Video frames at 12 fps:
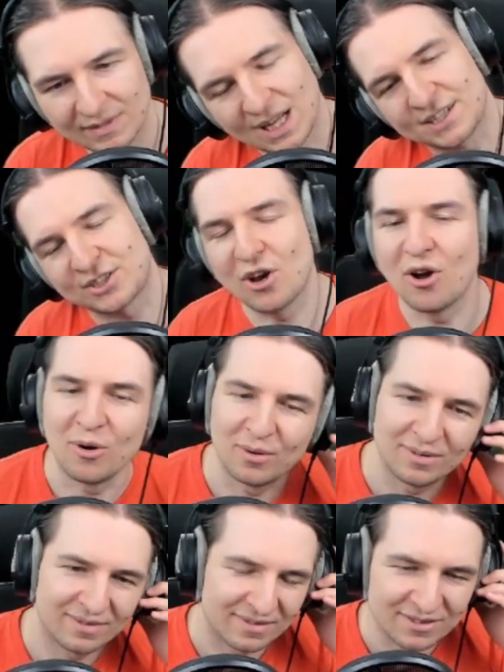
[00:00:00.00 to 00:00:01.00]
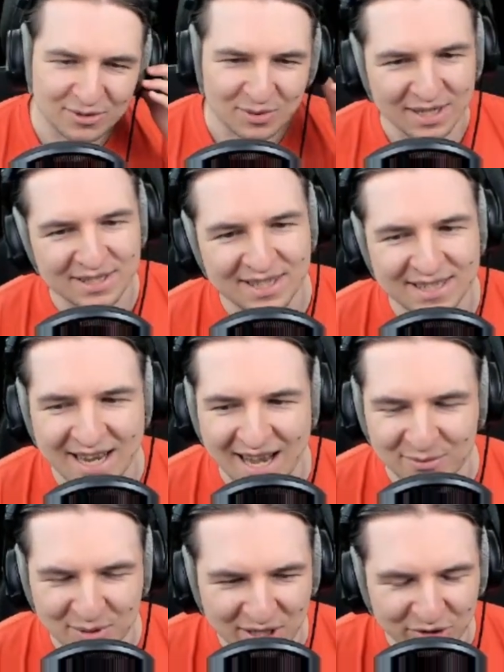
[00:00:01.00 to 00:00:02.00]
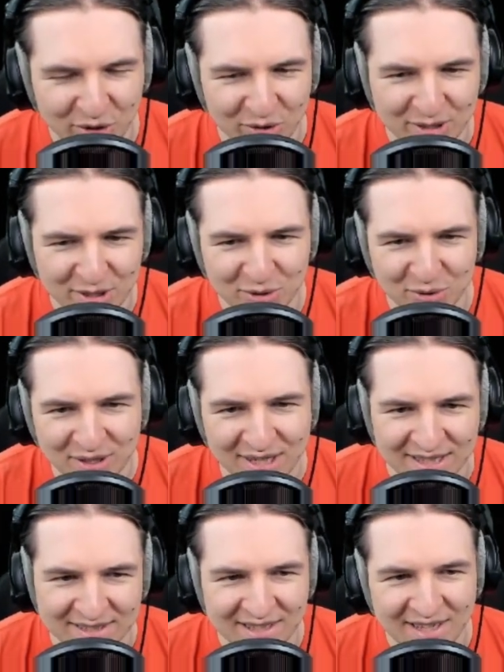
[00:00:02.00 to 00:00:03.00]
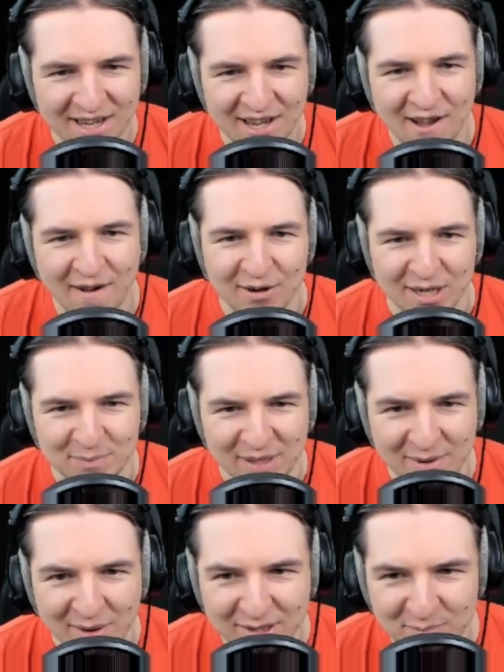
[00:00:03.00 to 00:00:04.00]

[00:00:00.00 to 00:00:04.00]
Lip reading: Let's go. Let's try this again. We can totally do this. All right, speaking about the